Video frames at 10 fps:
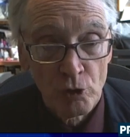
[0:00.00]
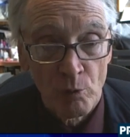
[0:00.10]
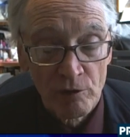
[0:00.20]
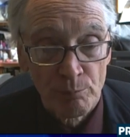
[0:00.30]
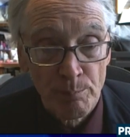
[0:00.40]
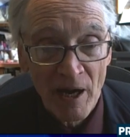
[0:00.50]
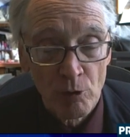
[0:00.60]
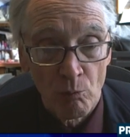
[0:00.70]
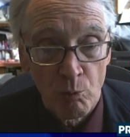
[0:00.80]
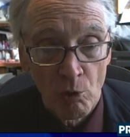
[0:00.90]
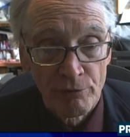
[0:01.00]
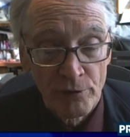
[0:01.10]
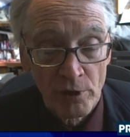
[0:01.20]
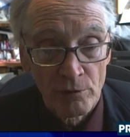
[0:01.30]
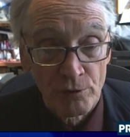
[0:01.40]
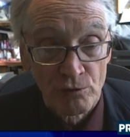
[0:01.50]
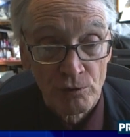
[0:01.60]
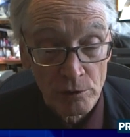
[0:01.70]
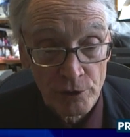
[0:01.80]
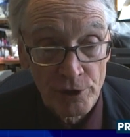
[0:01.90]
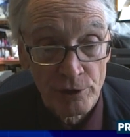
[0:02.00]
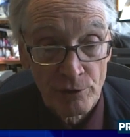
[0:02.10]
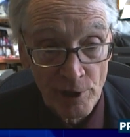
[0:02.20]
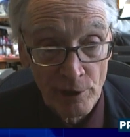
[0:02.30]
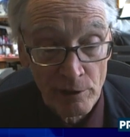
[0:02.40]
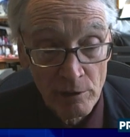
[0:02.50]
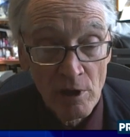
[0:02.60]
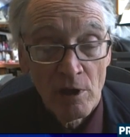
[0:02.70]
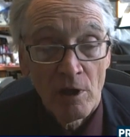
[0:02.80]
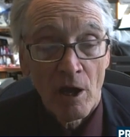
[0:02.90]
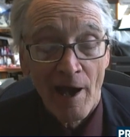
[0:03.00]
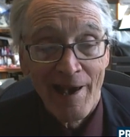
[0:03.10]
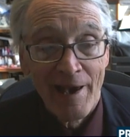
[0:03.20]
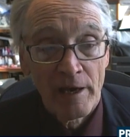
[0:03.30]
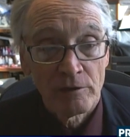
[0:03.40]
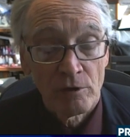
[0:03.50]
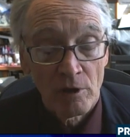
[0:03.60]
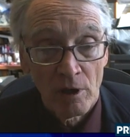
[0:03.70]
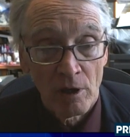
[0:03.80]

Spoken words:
U.S. biowarfare facility there, and